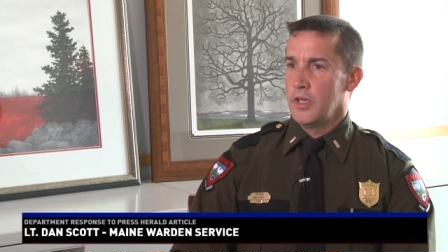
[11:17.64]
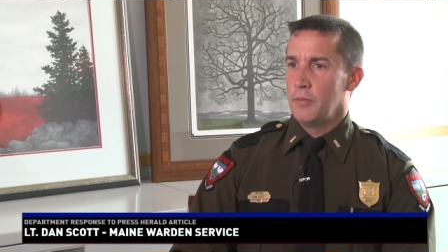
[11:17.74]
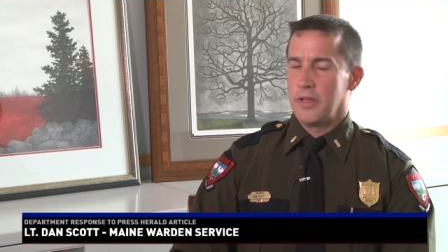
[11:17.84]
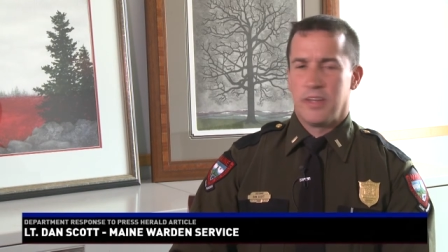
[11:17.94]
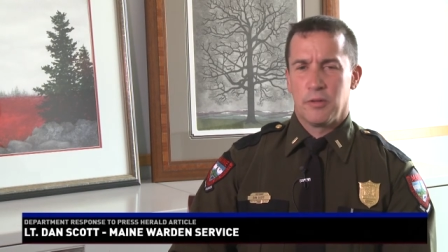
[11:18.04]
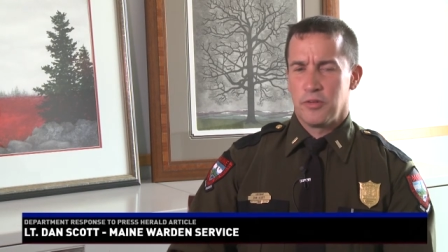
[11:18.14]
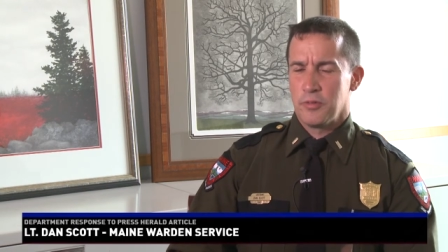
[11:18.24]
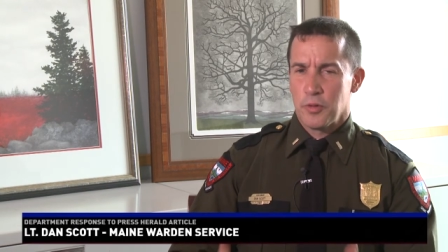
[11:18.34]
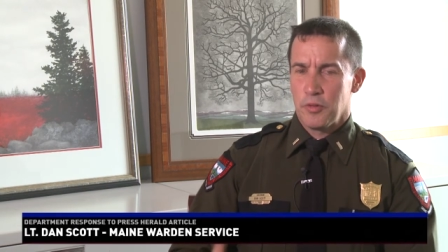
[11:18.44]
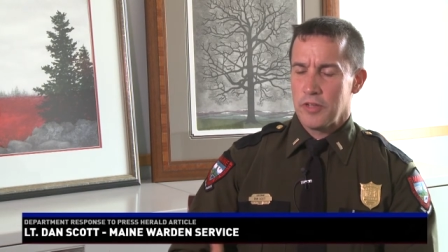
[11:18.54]
But there, was,
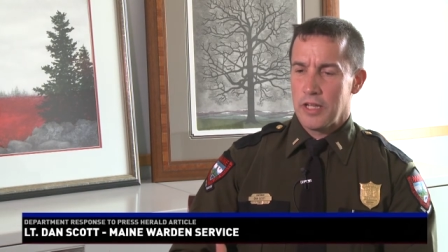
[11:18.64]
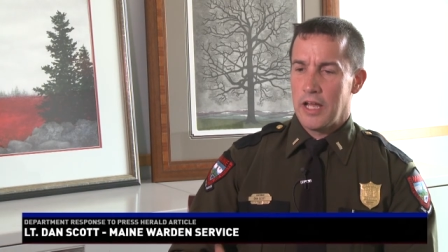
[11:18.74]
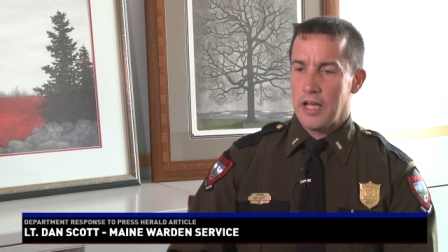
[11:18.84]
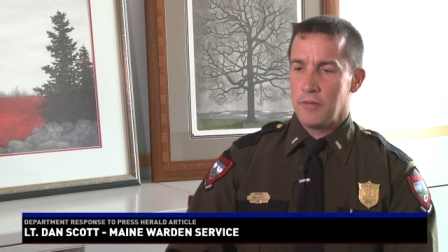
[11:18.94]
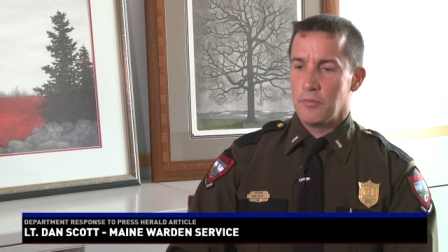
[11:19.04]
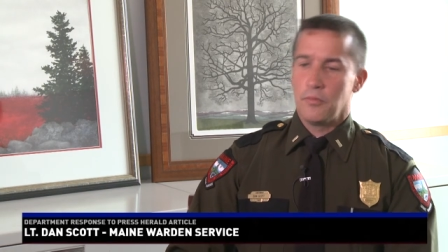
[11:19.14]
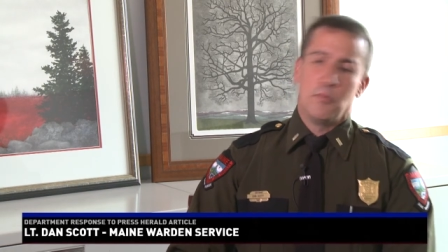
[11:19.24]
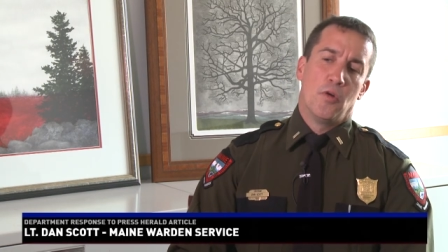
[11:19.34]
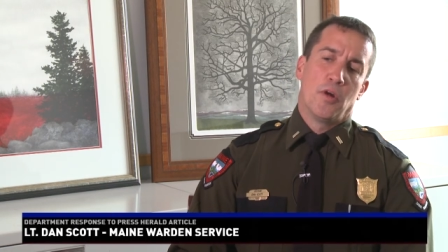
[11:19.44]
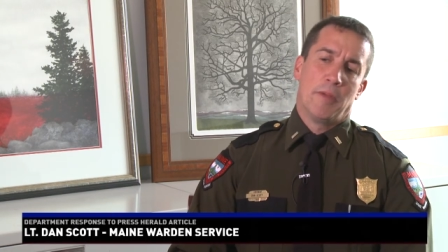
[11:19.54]
there wasn't a lot
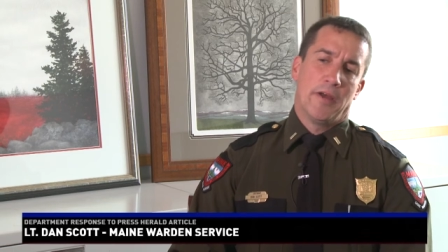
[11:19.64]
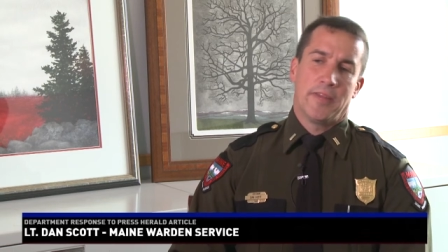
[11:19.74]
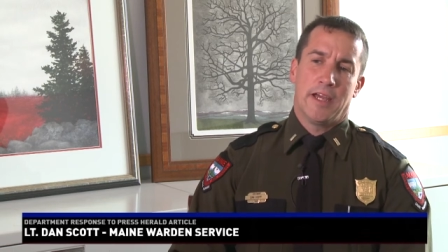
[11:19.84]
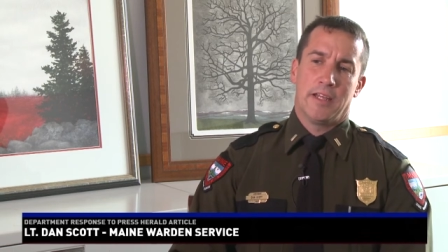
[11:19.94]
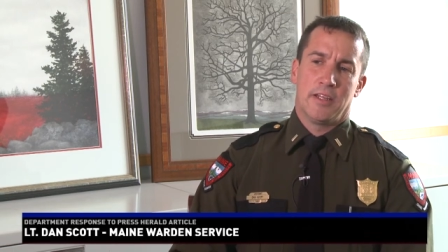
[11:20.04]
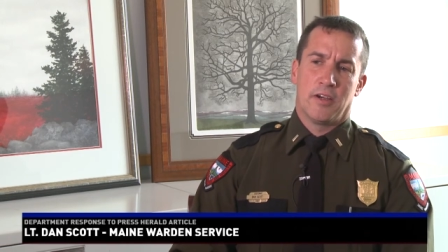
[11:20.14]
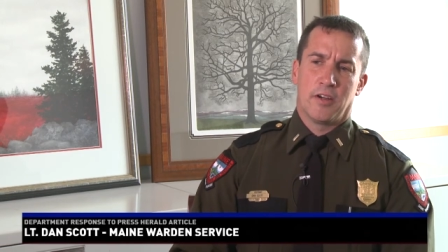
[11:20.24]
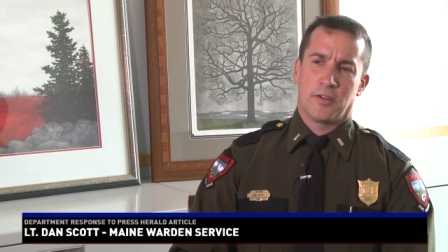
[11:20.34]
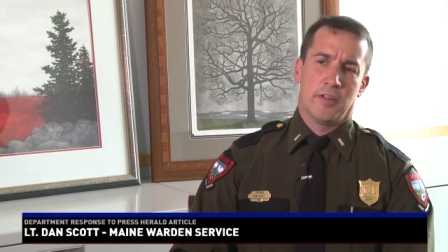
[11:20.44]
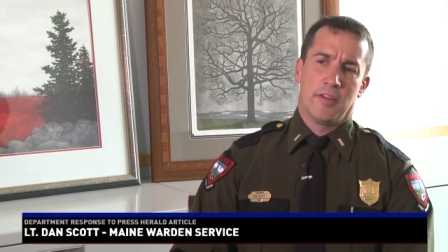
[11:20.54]
more about that in the
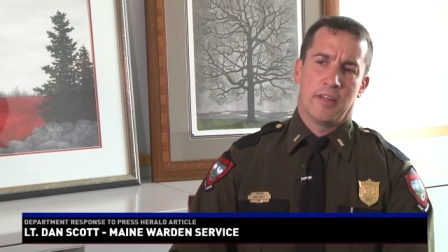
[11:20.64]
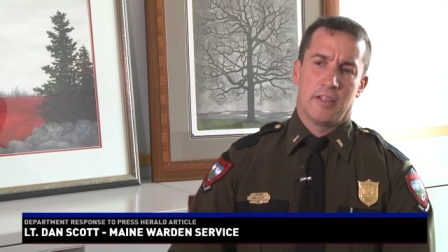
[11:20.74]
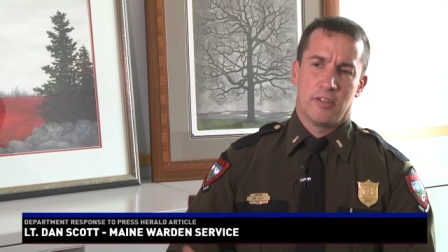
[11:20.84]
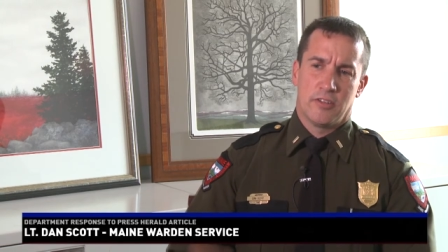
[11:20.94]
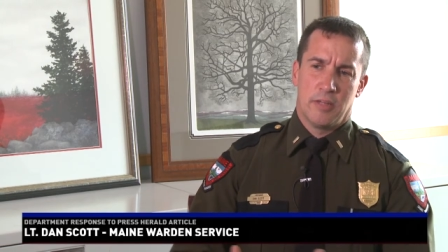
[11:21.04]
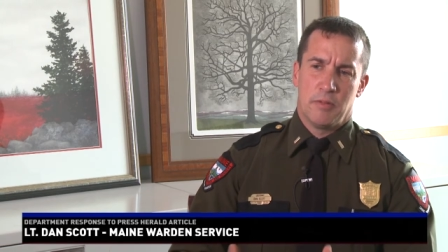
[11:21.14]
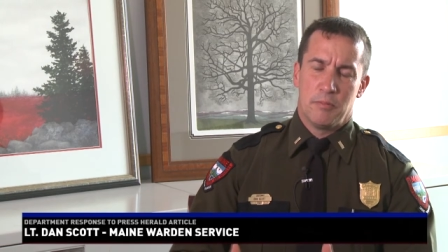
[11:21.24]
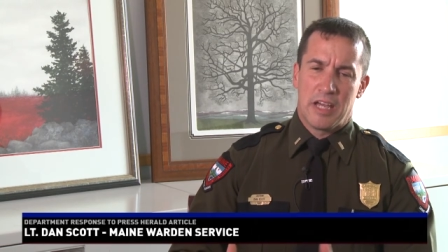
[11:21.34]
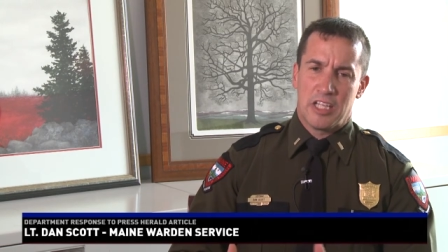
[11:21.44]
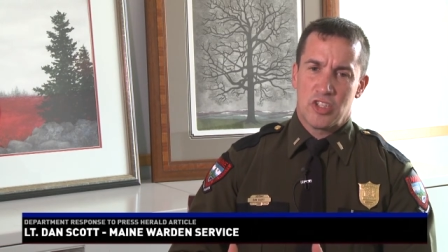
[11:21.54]
article other than just them
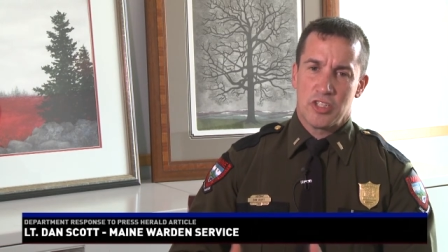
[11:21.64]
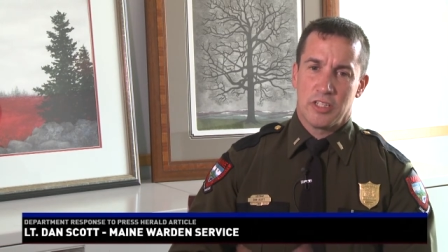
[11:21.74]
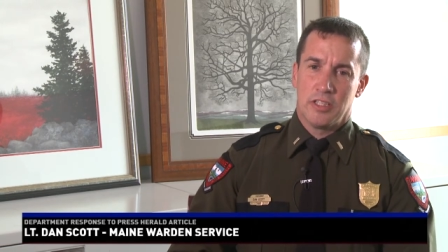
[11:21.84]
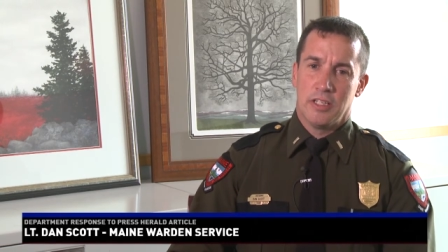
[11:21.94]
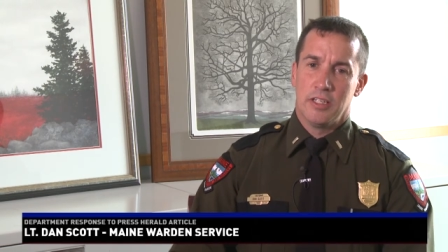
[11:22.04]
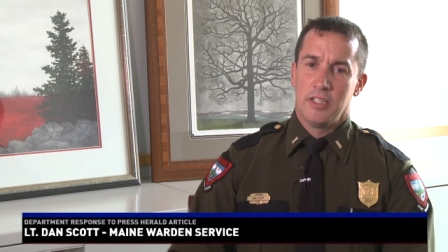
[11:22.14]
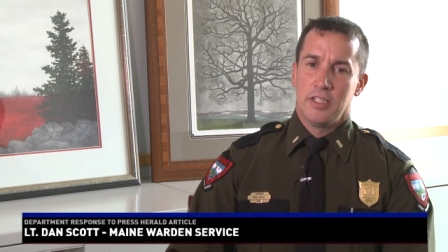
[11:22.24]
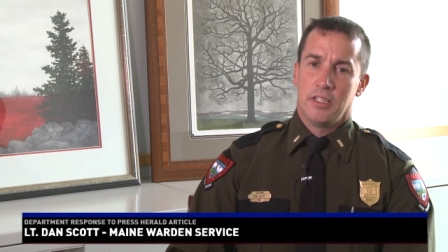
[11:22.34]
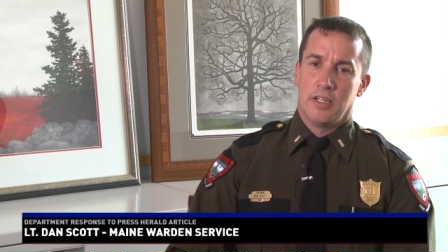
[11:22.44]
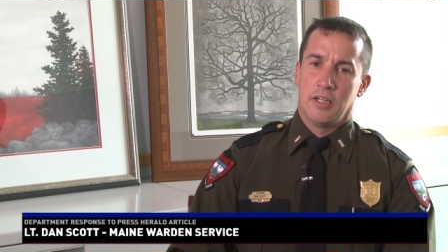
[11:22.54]
embellishing the,
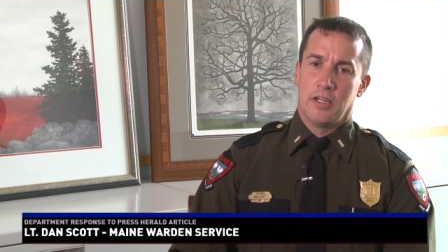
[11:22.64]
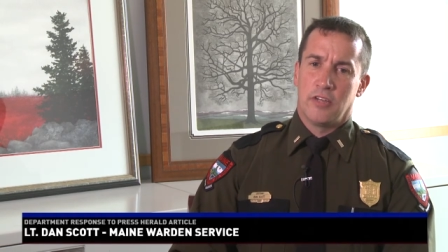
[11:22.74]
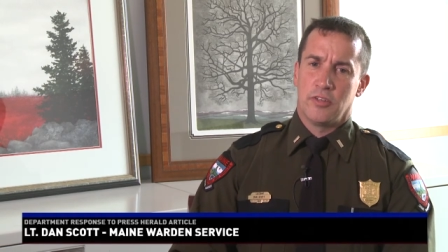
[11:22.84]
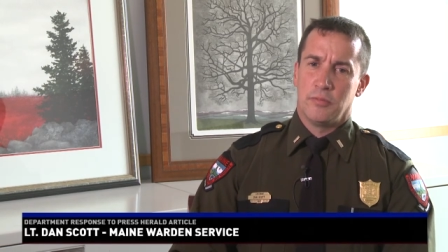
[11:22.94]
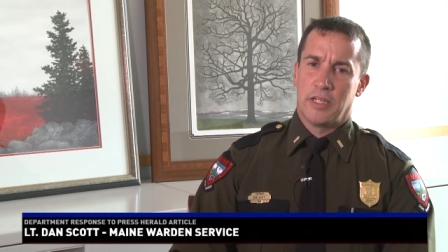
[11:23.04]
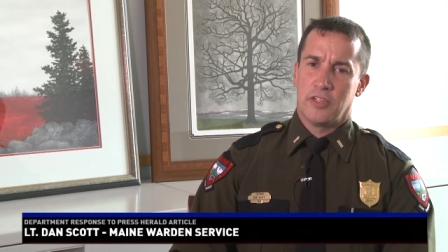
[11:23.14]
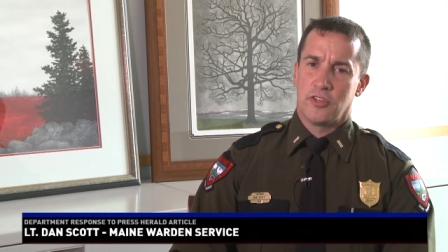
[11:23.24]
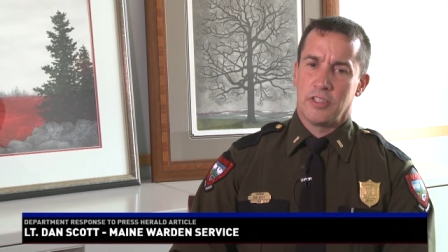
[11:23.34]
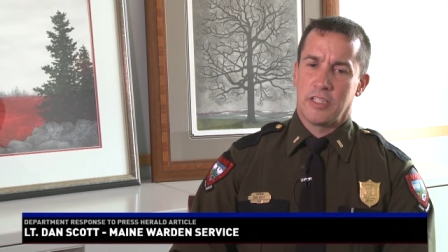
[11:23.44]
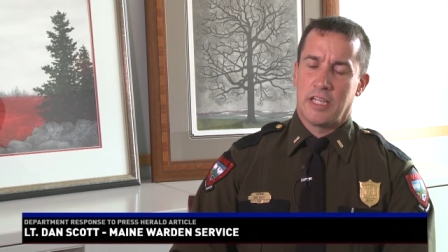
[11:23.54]
uh, us
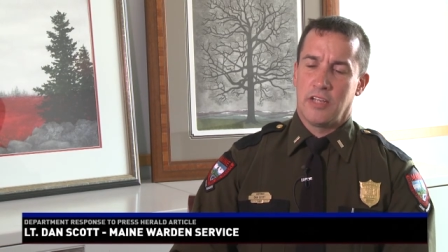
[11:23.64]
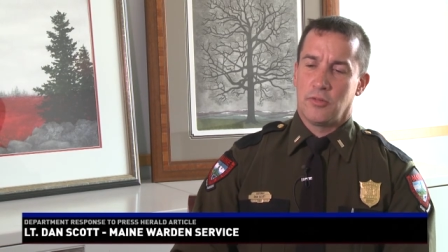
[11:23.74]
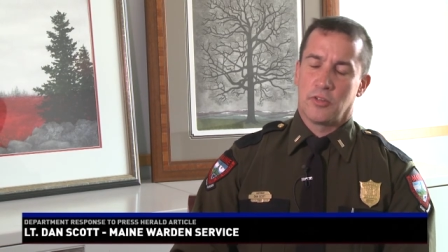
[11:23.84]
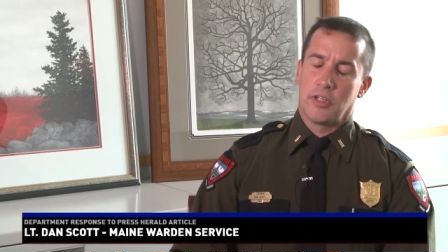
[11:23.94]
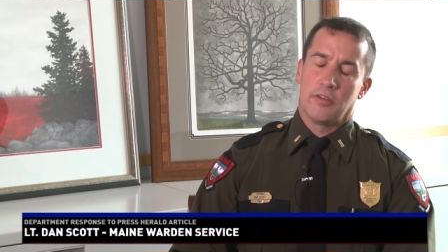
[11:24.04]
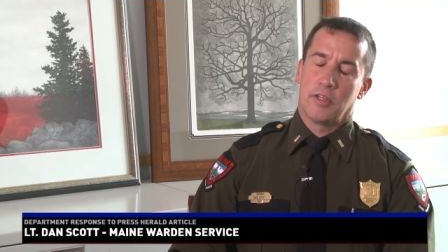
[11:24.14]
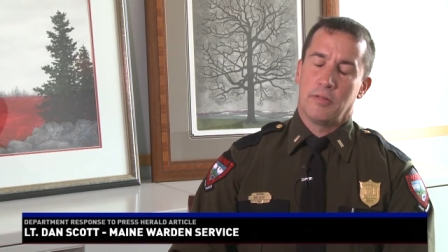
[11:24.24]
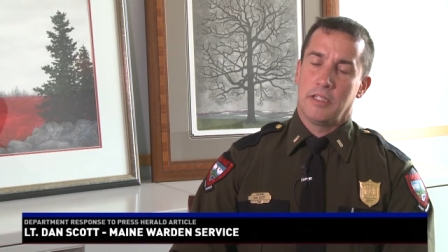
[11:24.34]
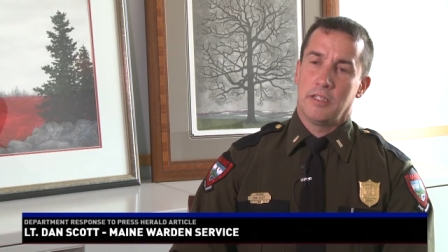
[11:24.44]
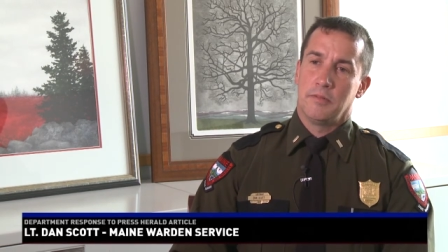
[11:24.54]
embellishing the case, which I don't think we
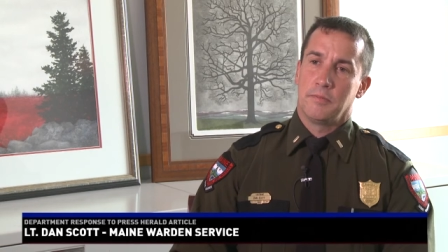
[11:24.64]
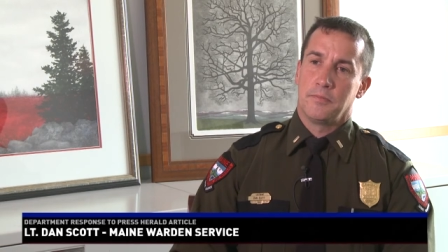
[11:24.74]
did.